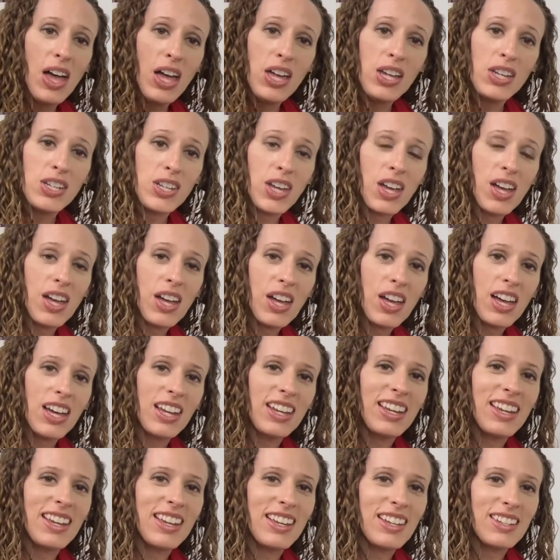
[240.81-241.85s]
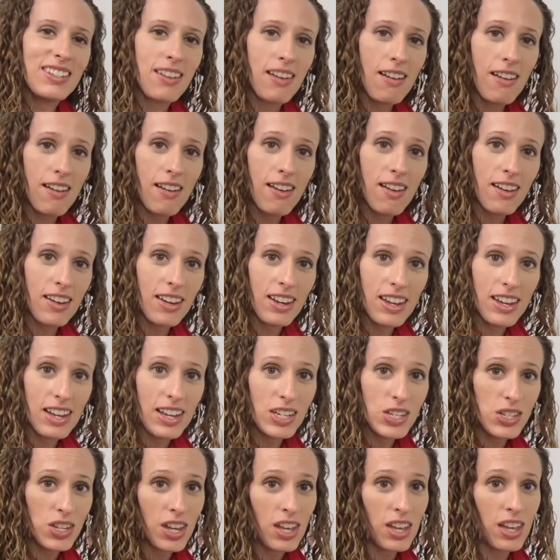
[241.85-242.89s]
Toddy,
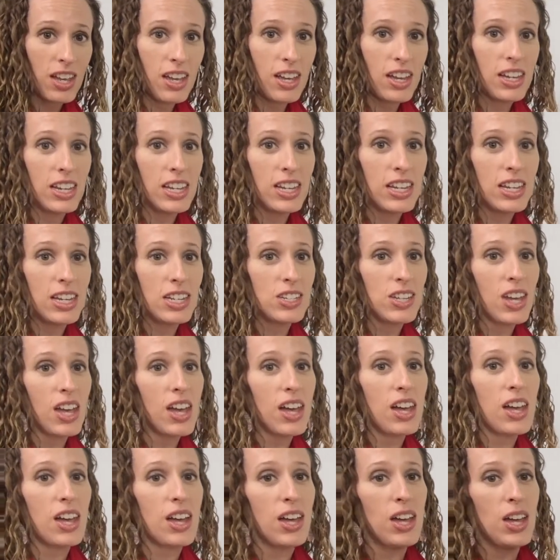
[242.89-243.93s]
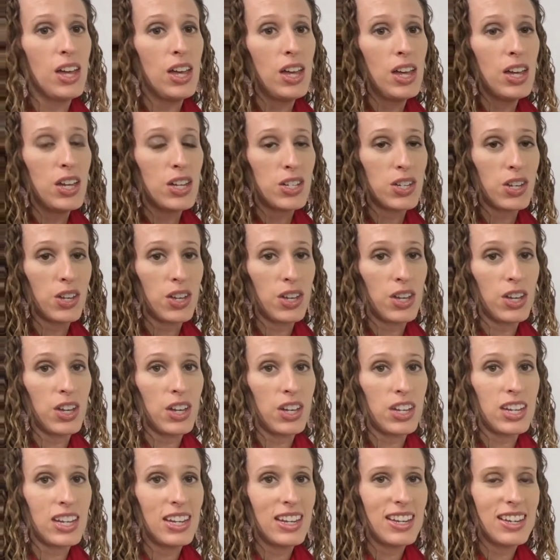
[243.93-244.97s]
toddy, toddy, ta.
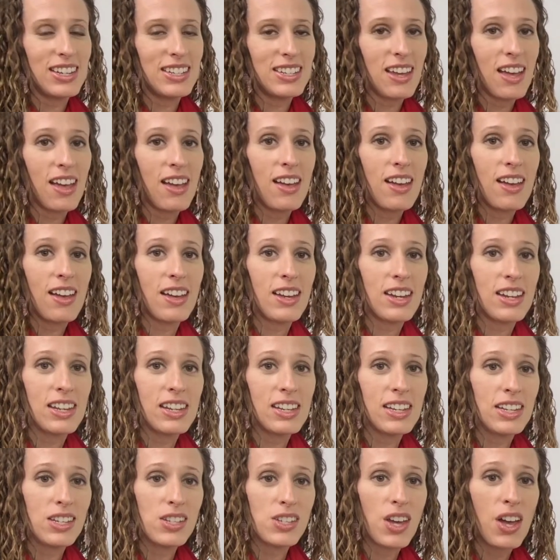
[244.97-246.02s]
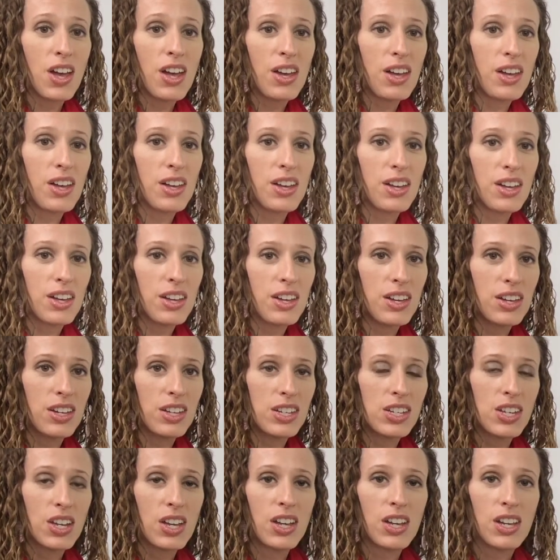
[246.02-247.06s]
Toddy, toddy, ta,
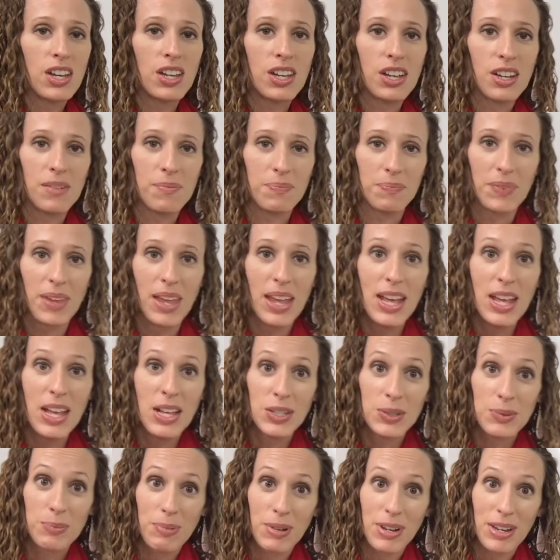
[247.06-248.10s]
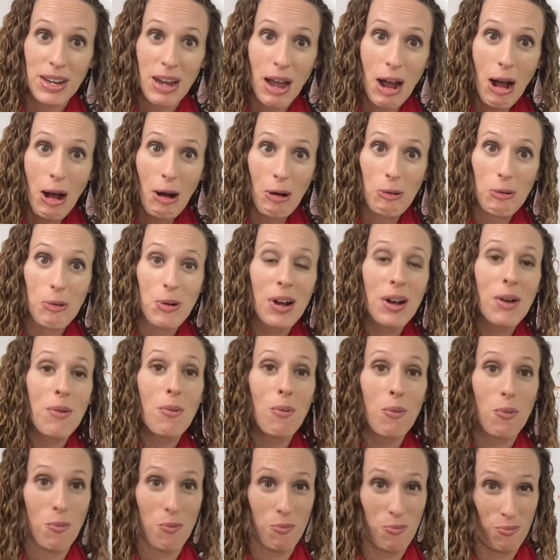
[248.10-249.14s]
ta. But now,
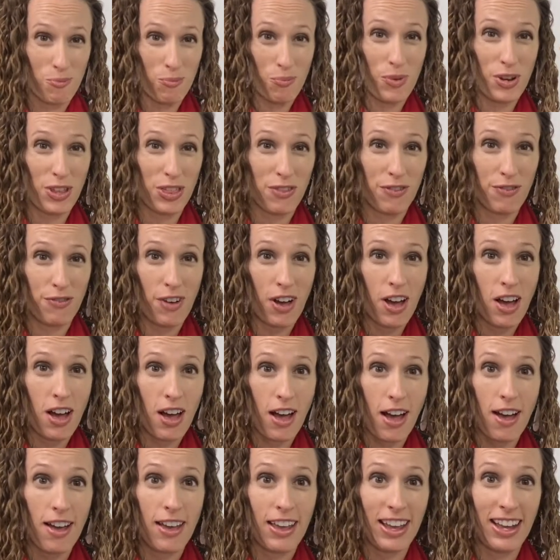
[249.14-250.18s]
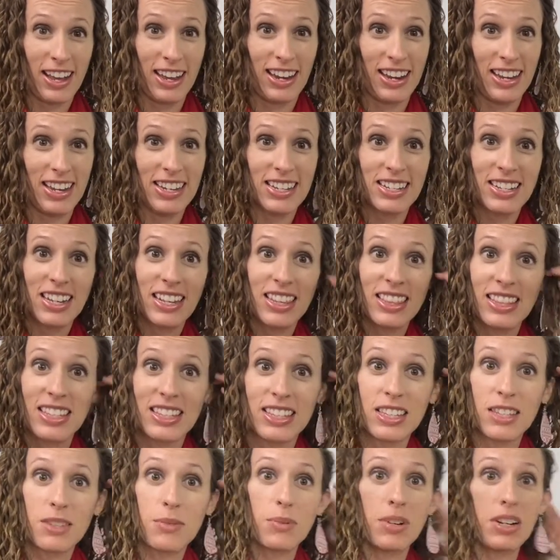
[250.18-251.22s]
with fa in it,
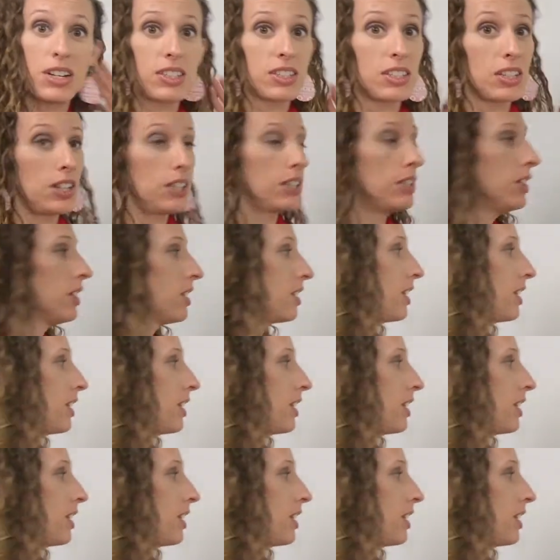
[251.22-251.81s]
this is what it's going to look